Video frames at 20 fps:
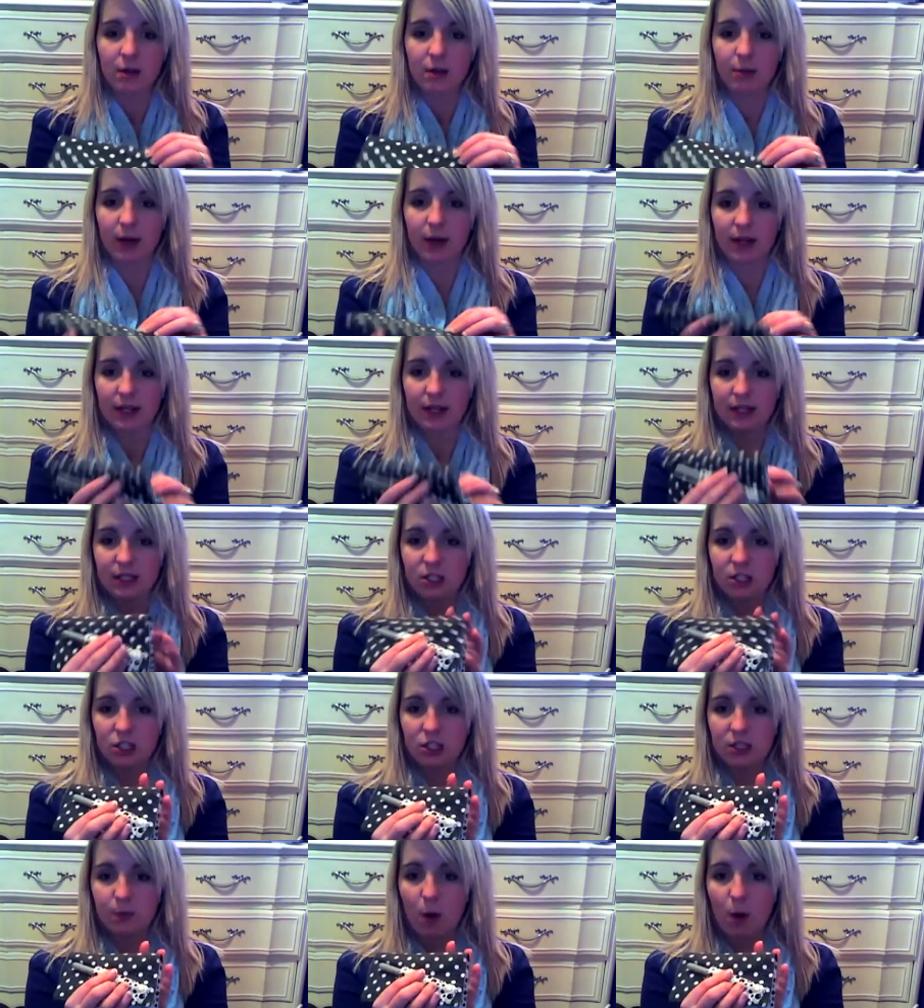But it's
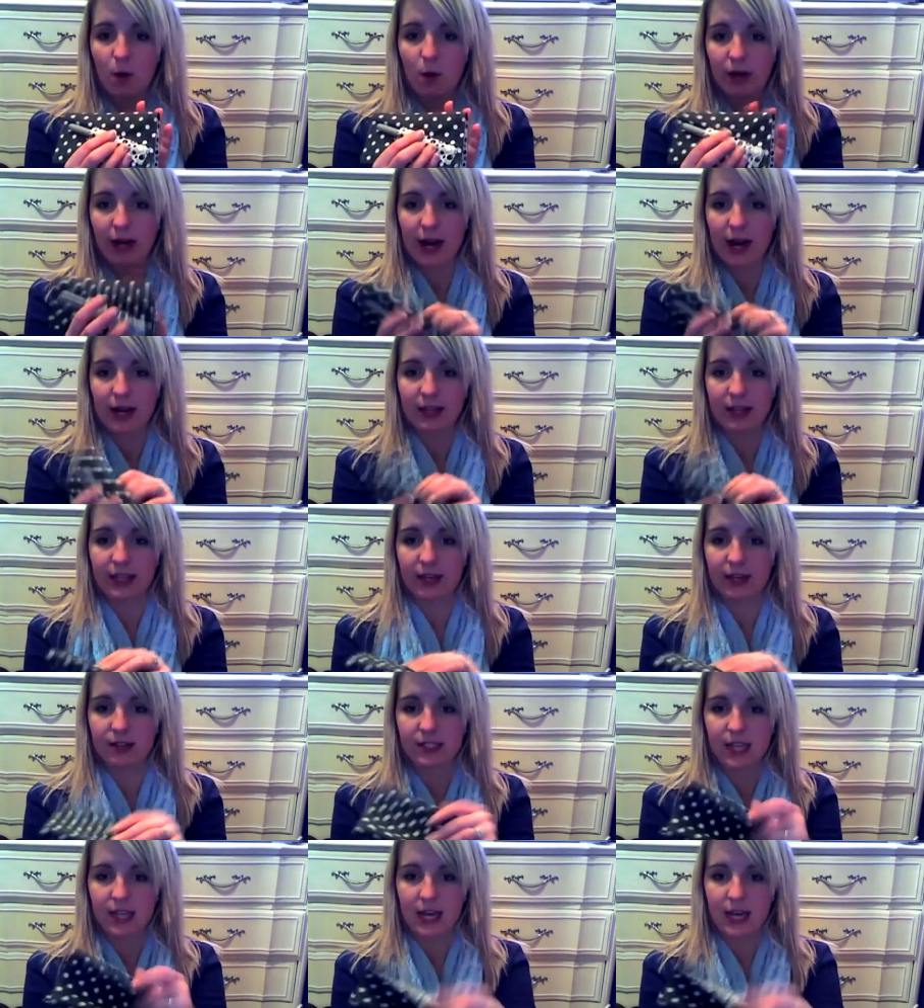just polka dot on the
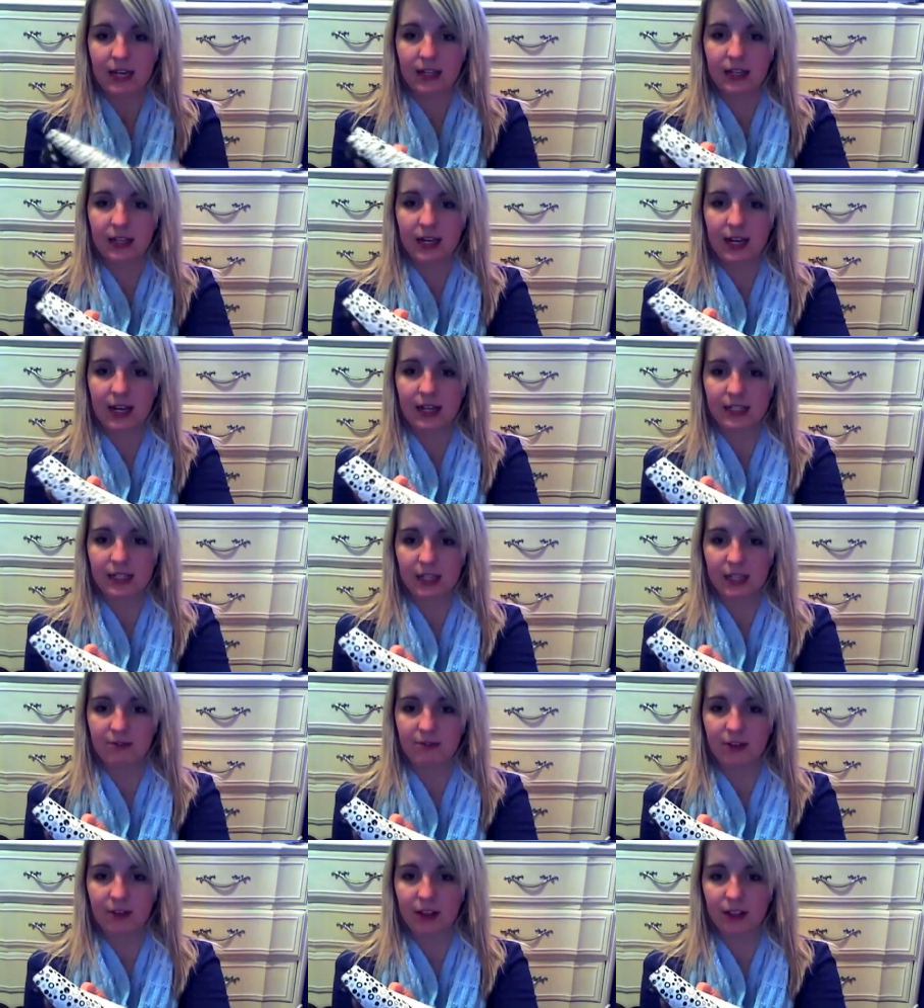outside and then it has like
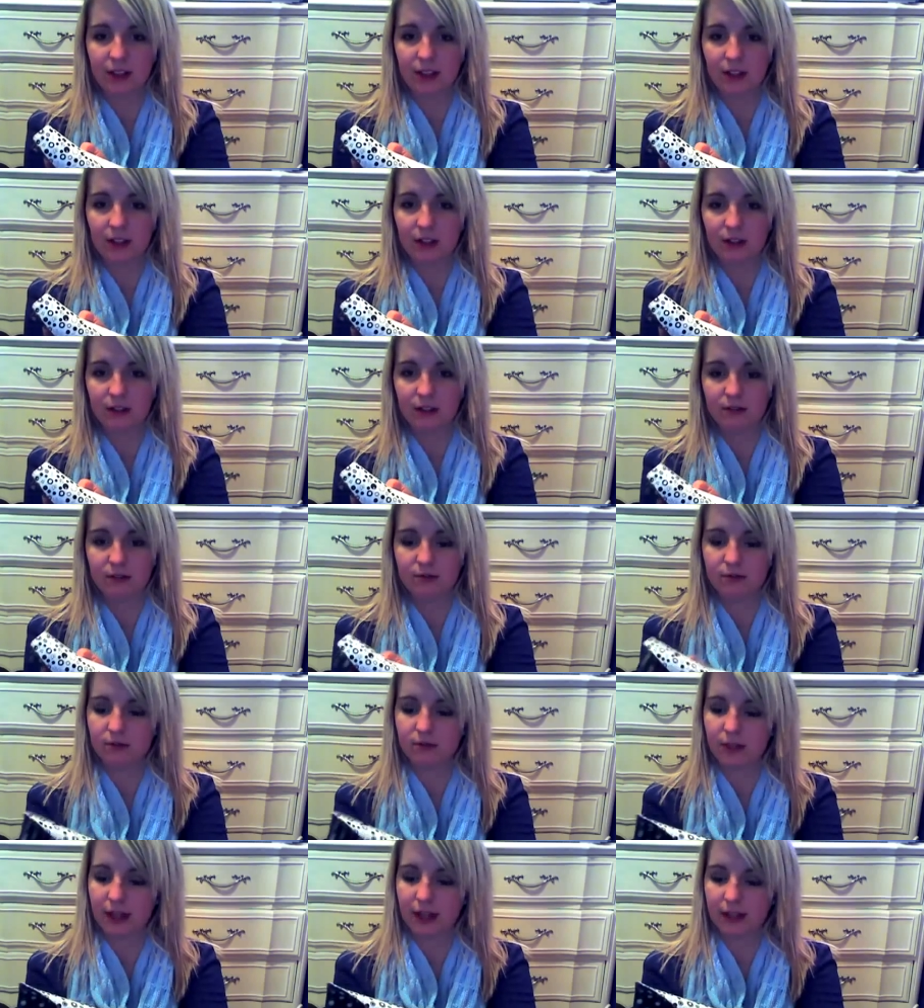a fun little
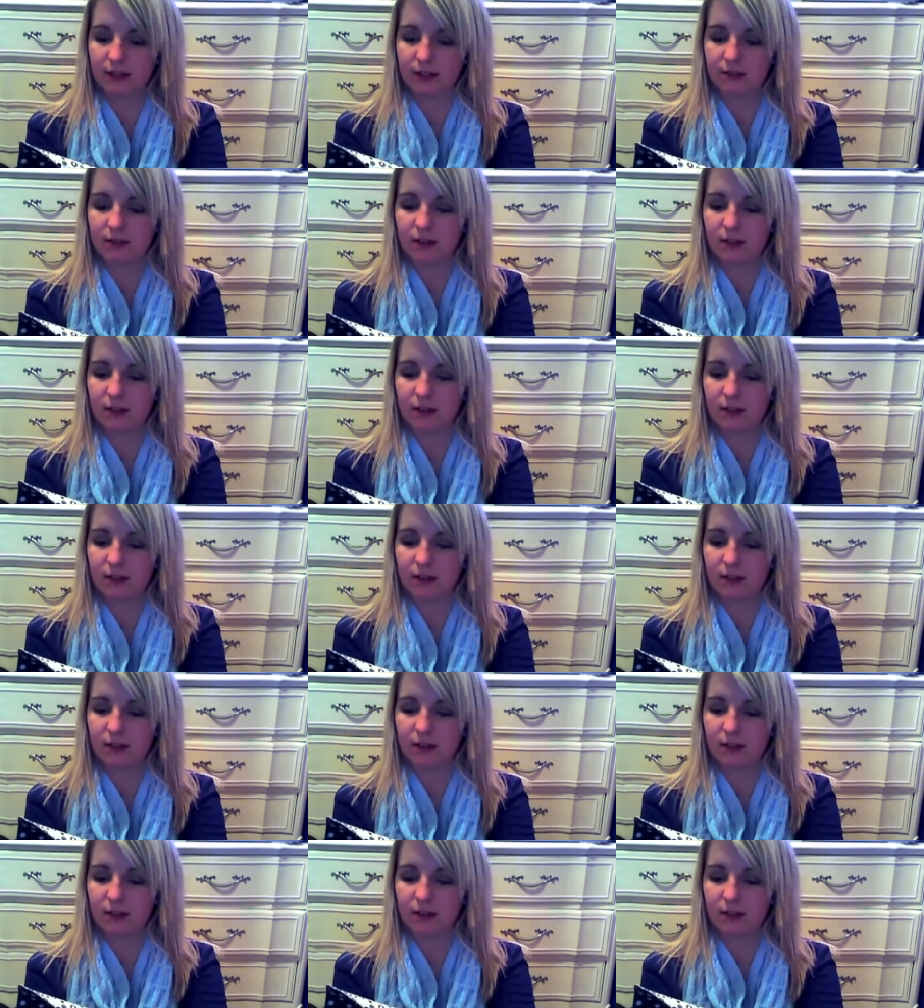like